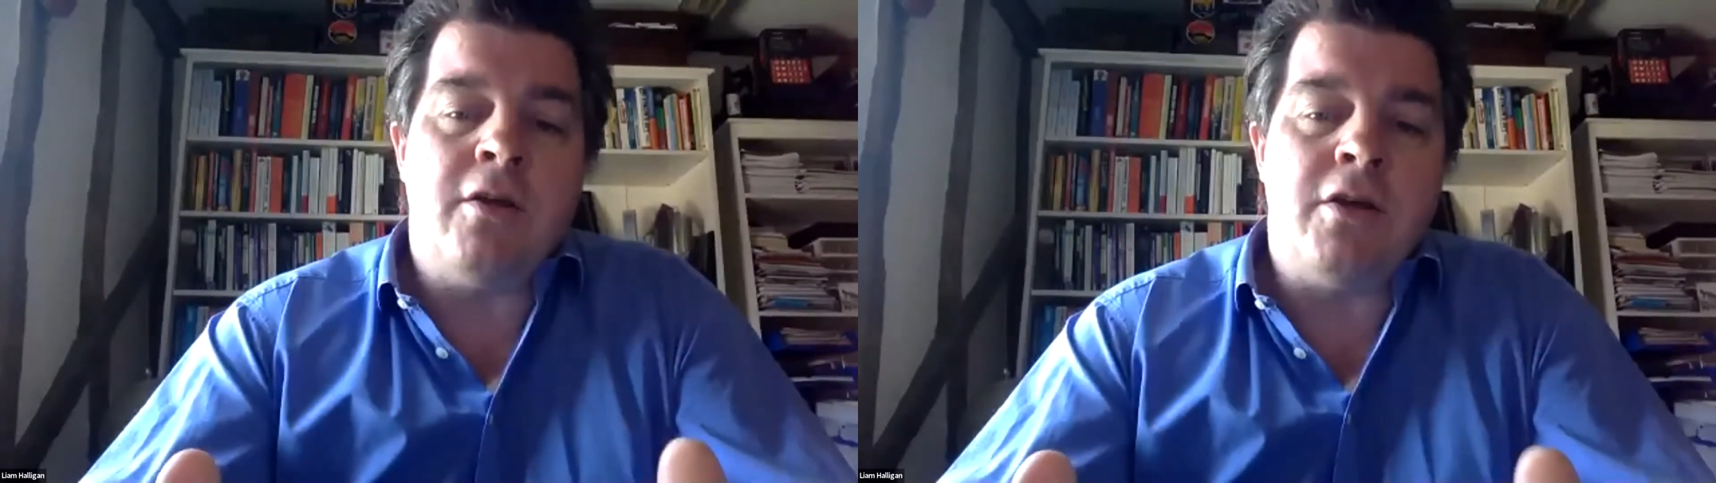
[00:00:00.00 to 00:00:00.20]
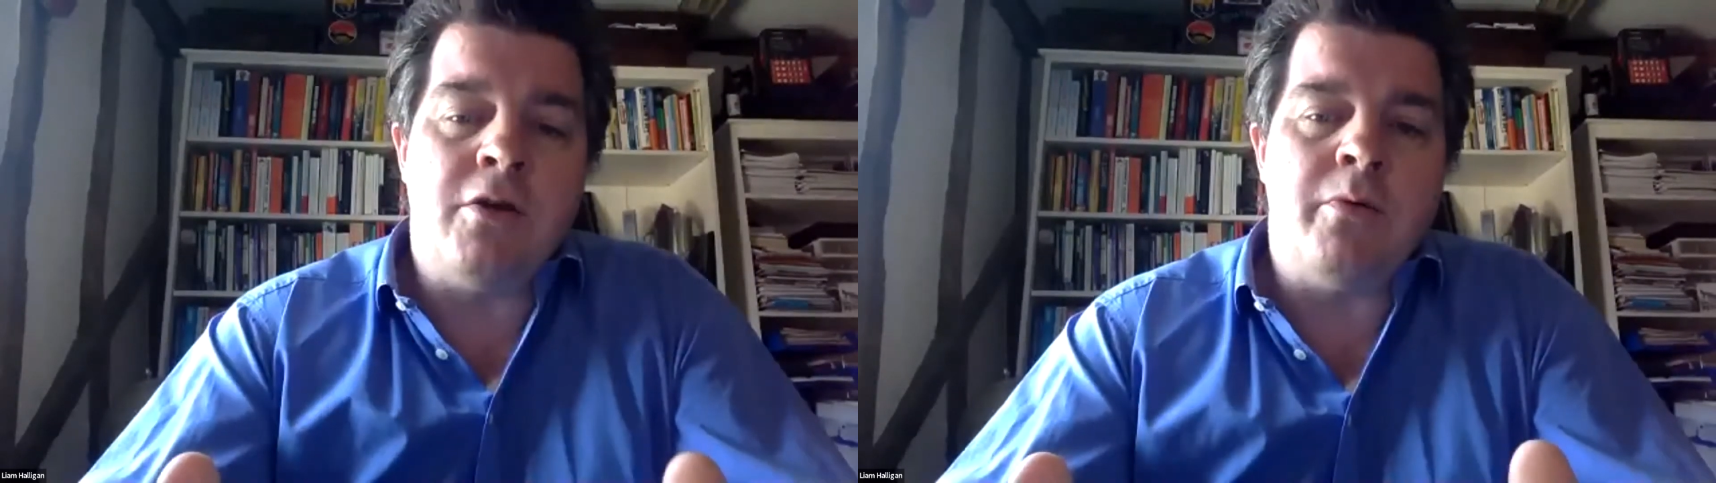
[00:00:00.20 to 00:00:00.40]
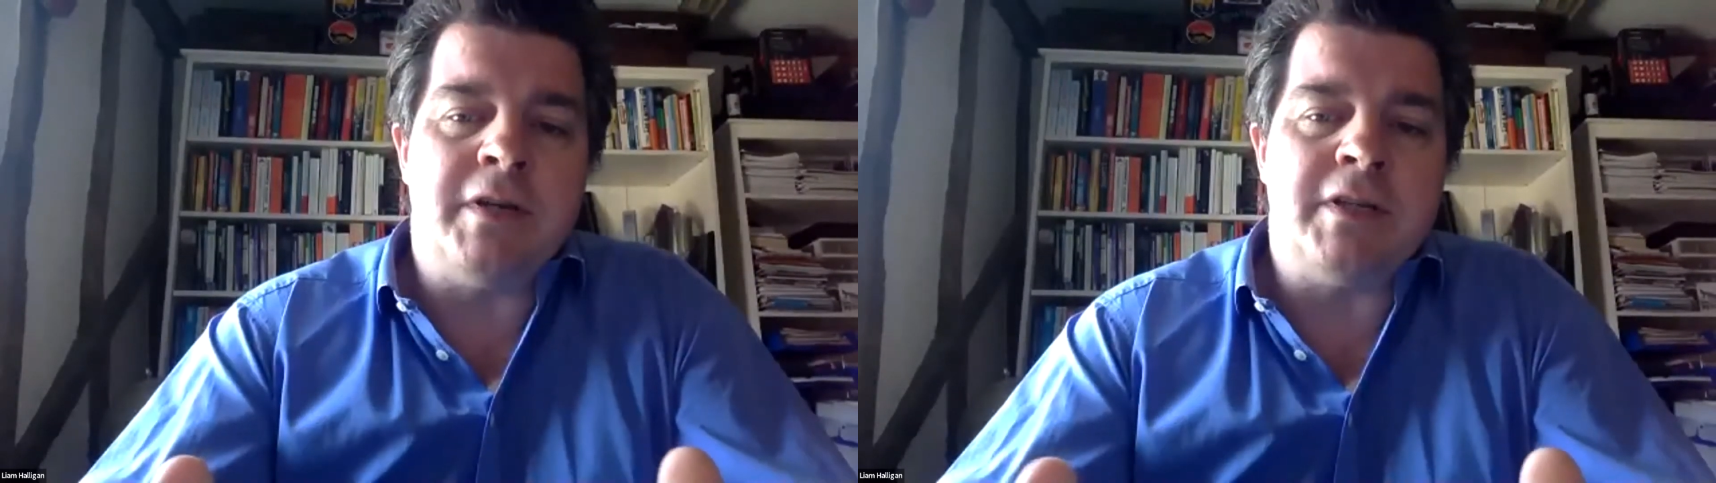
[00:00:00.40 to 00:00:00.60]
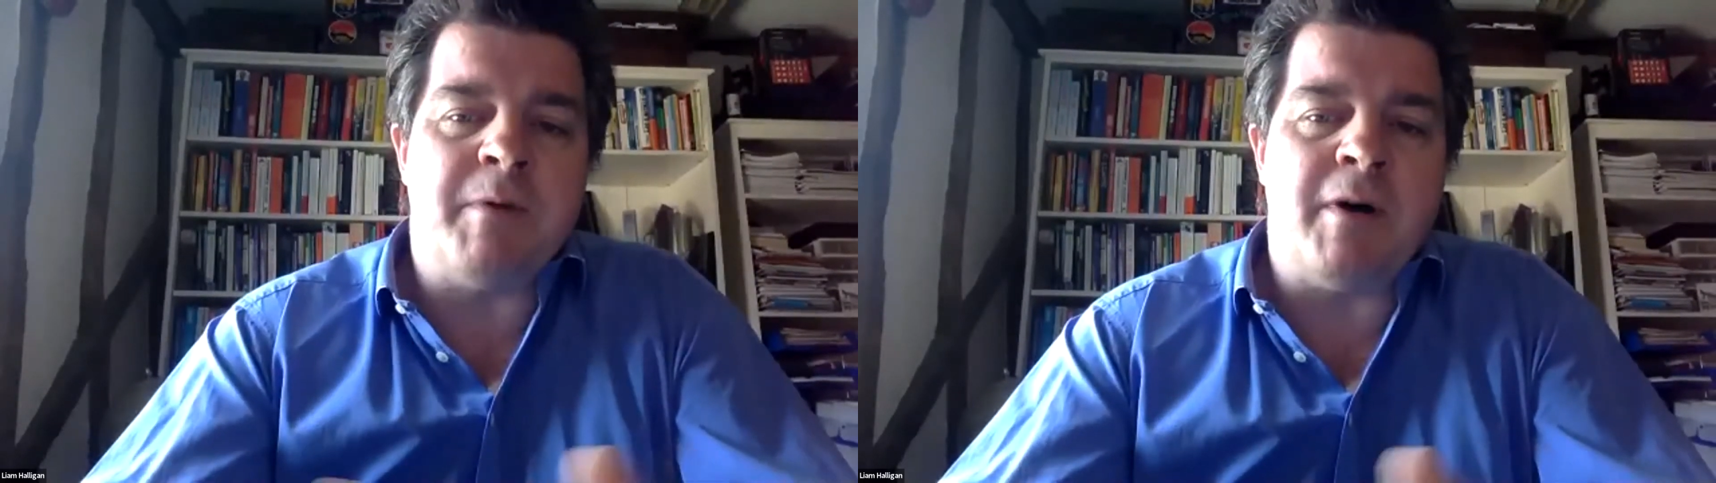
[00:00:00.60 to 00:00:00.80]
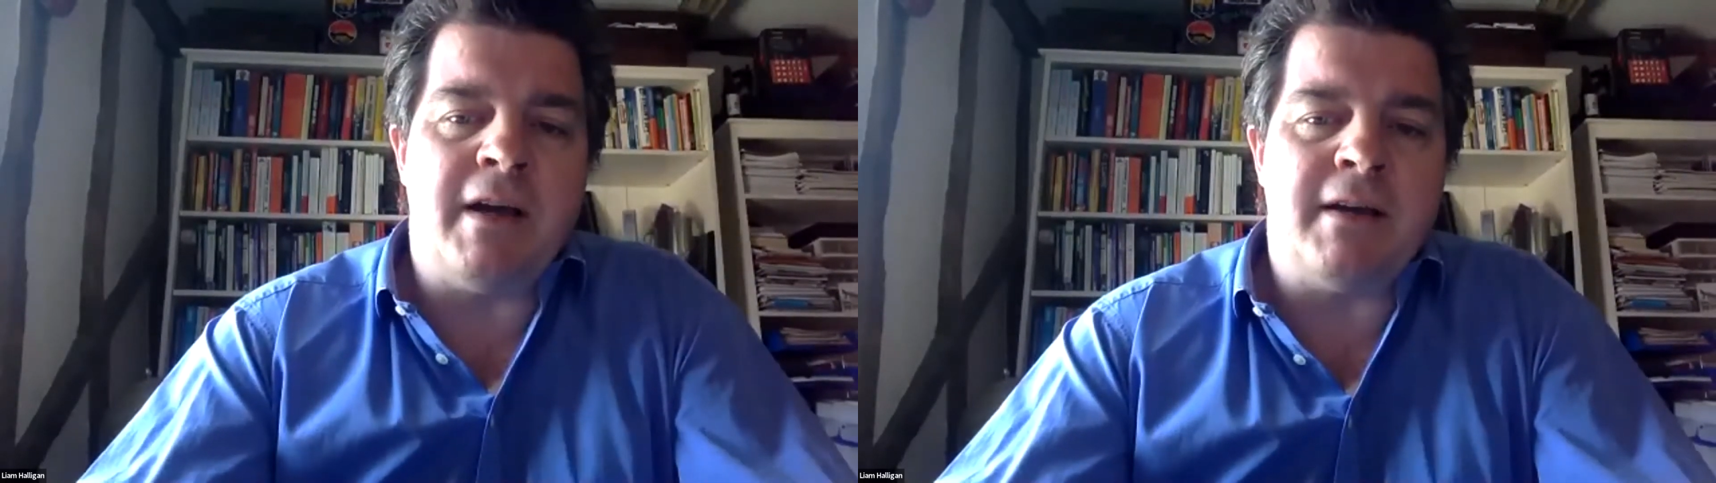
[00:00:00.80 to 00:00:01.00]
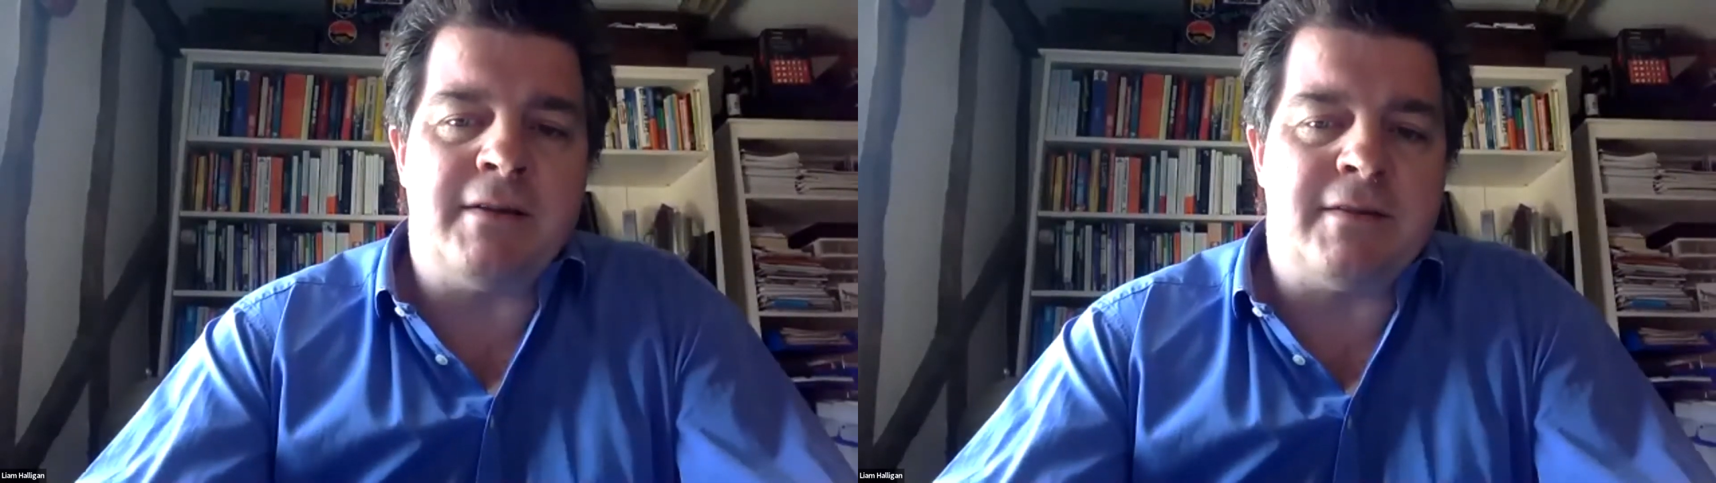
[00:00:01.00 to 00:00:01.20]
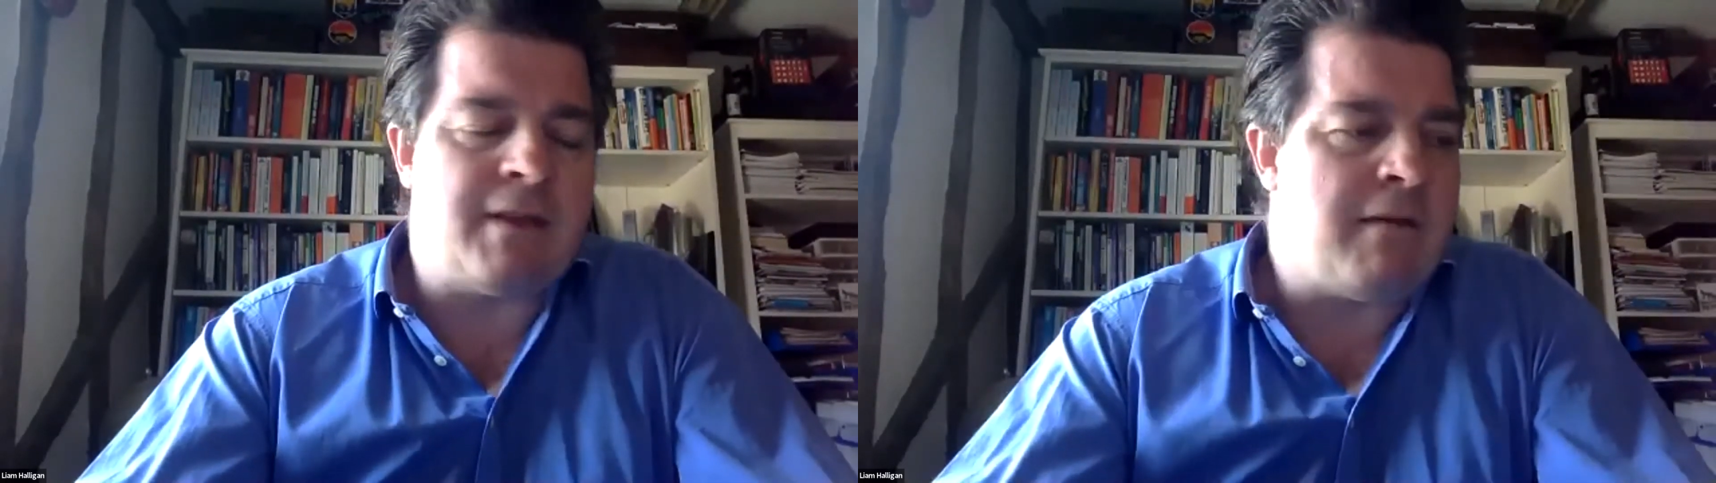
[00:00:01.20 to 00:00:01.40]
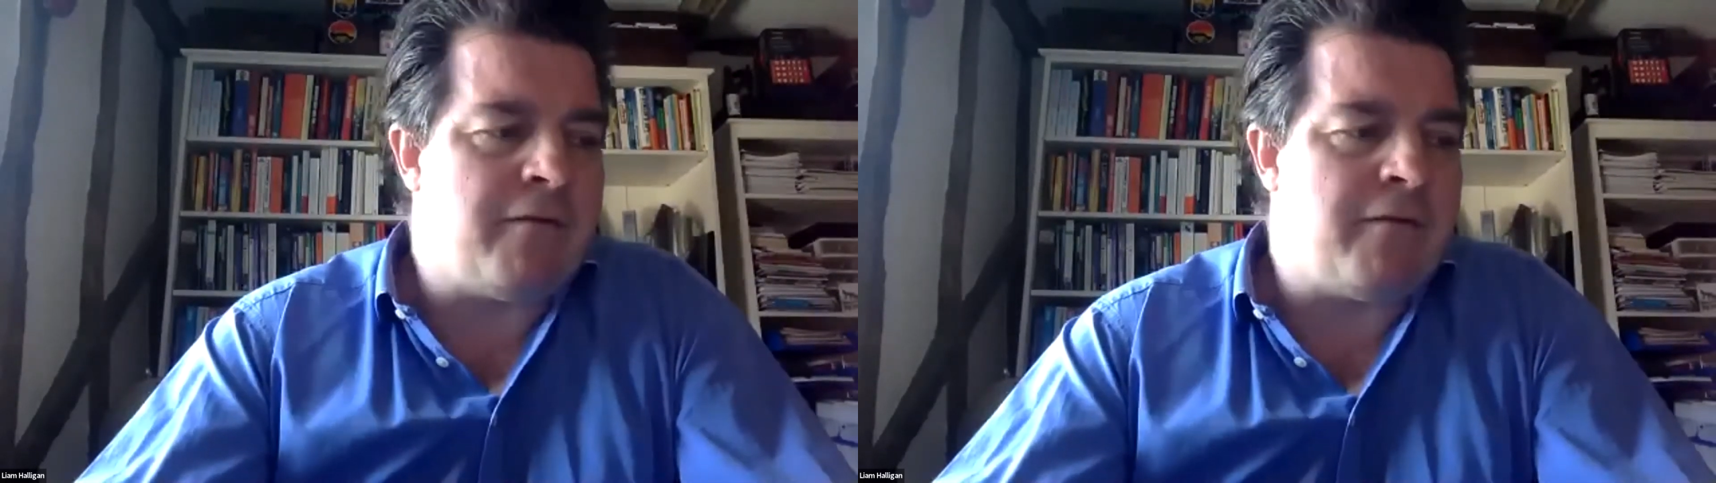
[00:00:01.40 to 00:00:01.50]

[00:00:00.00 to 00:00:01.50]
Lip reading: You were inspired to that